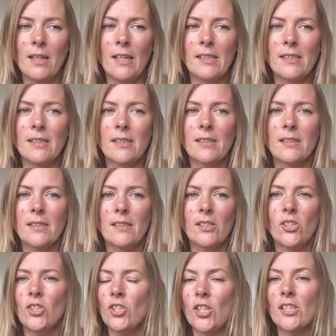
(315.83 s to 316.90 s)
It's
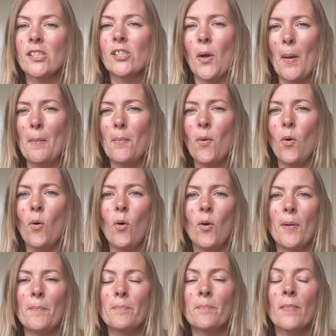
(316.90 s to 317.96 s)
just so
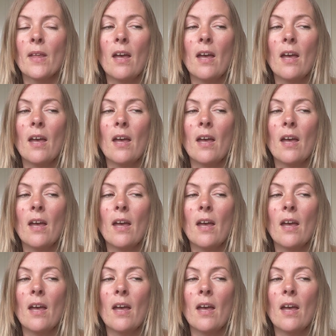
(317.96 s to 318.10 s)
important.